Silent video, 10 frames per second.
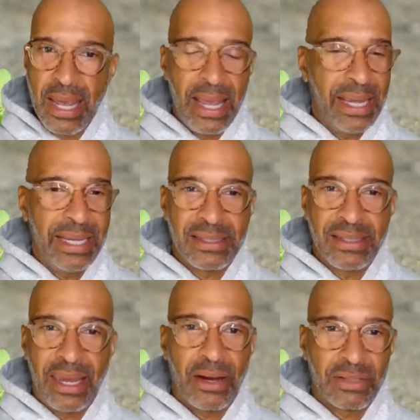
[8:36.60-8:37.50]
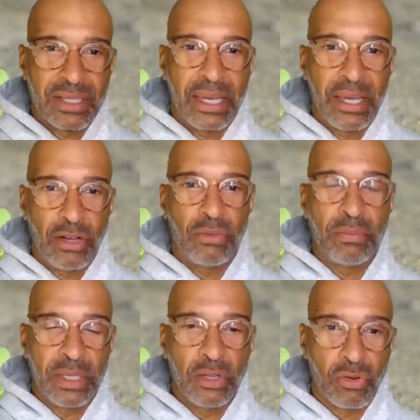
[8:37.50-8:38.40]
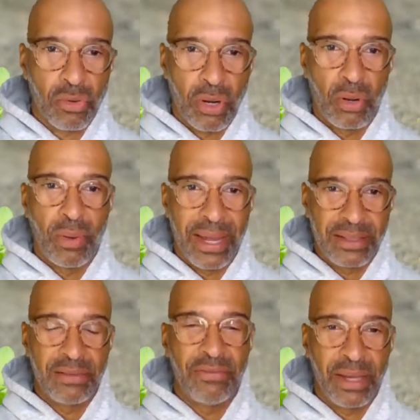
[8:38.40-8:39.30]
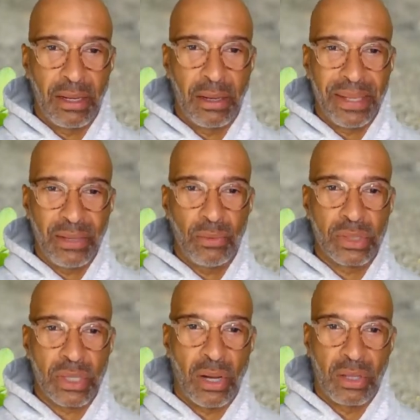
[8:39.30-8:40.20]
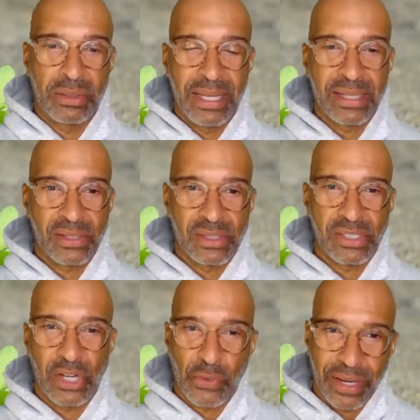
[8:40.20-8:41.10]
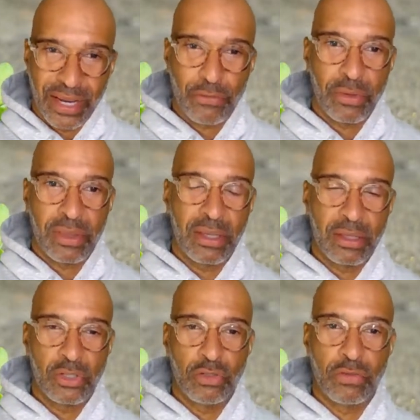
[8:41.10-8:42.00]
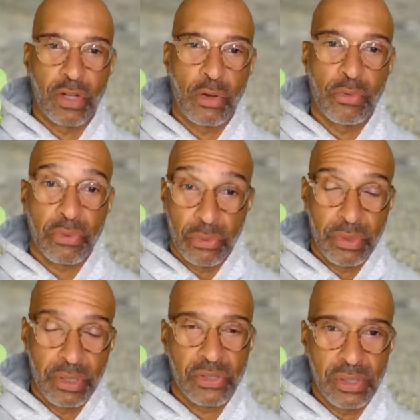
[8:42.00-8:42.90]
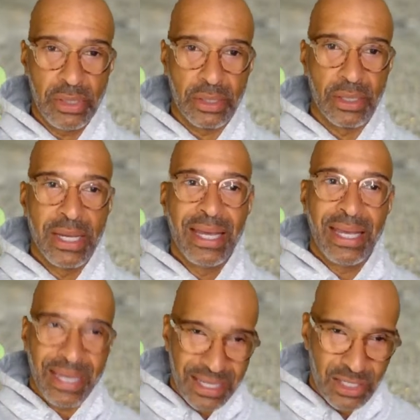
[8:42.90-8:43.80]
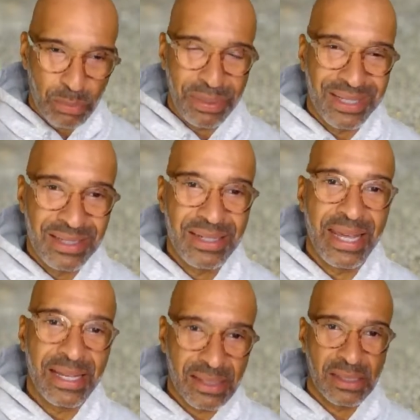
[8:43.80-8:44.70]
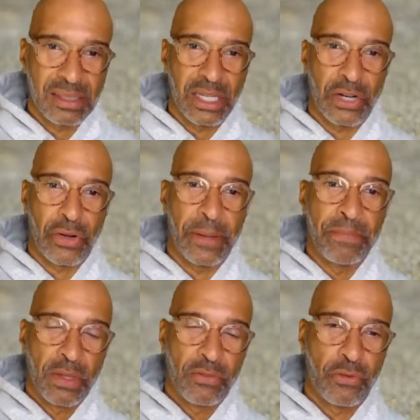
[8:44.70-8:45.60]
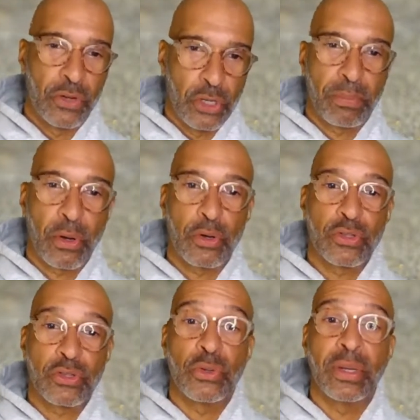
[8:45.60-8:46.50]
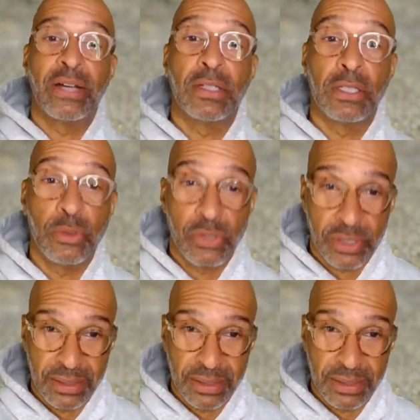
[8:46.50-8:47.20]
is there to help me grow and develop. It was all necessary. Everything that you've gone through this year, it's been necessary for your personal evolution.